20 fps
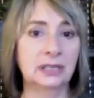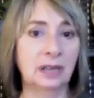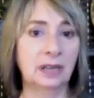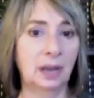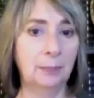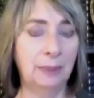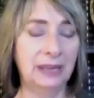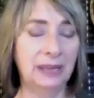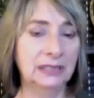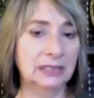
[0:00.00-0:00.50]

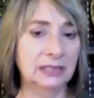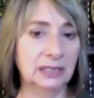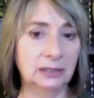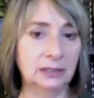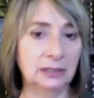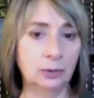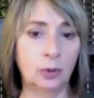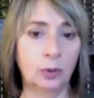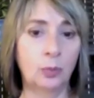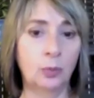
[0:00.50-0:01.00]

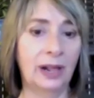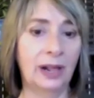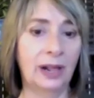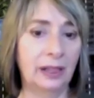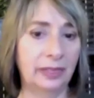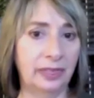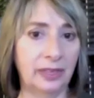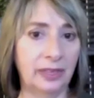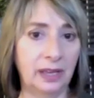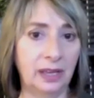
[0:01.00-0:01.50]
abundant or
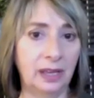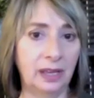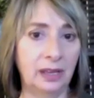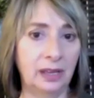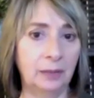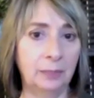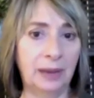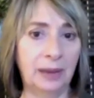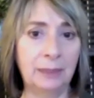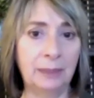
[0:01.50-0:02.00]
wealthy
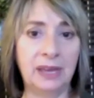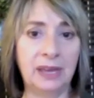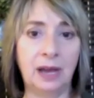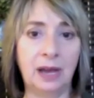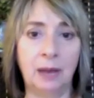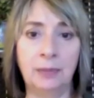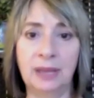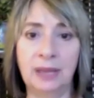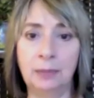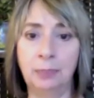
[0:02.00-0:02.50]
by
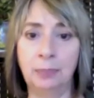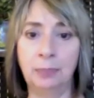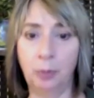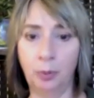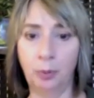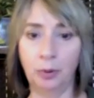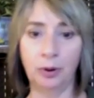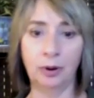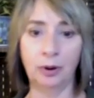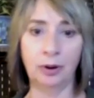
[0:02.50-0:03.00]
becoming
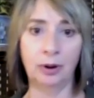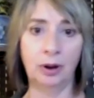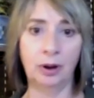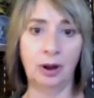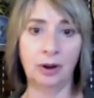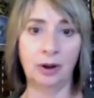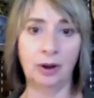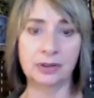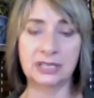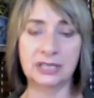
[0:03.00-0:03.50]
poor
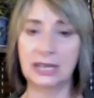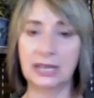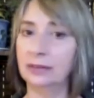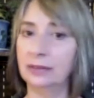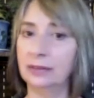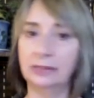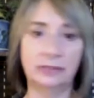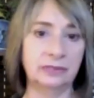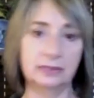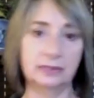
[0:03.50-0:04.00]

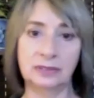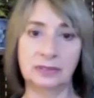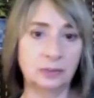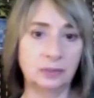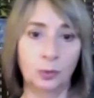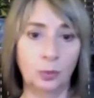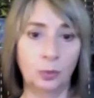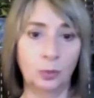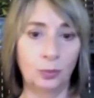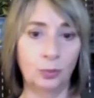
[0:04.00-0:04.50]
ourselves.
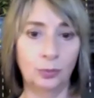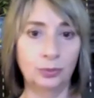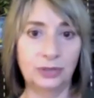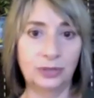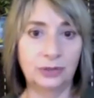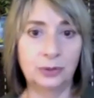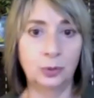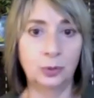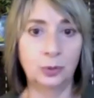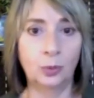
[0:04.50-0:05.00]
Doesn't
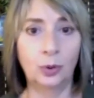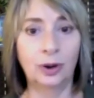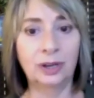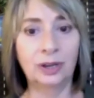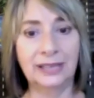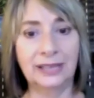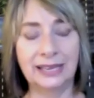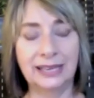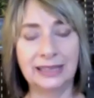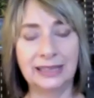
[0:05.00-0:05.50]

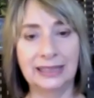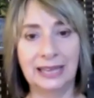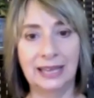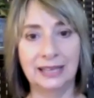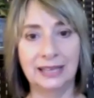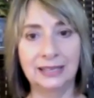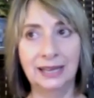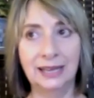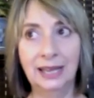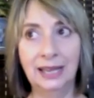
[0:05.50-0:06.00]
work like
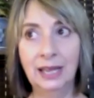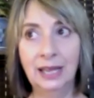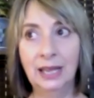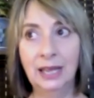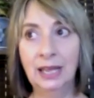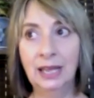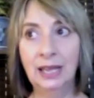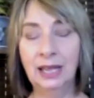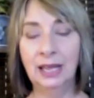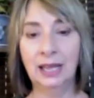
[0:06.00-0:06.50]
that.
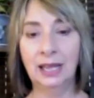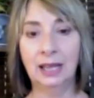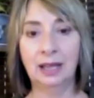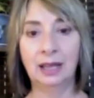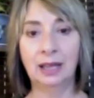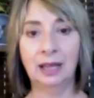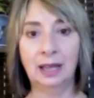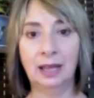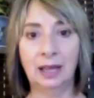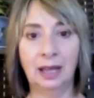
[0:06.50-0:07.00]

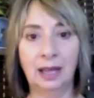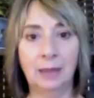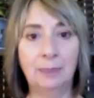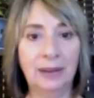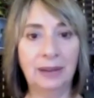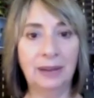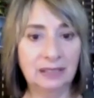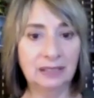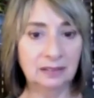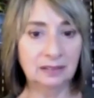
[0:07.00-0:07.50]

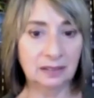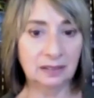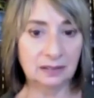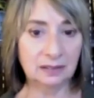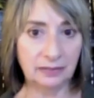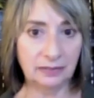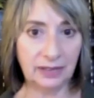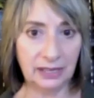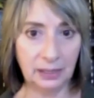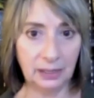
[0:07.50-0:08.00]
Abundance is
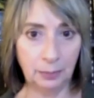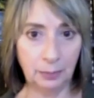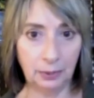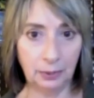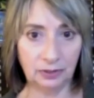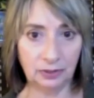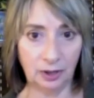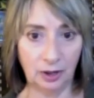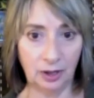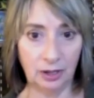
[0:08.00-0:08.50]
available
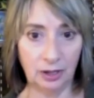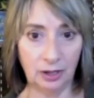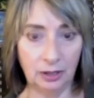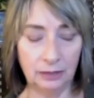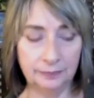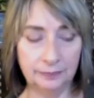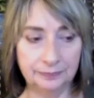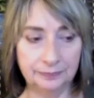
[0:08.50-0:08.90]
to all.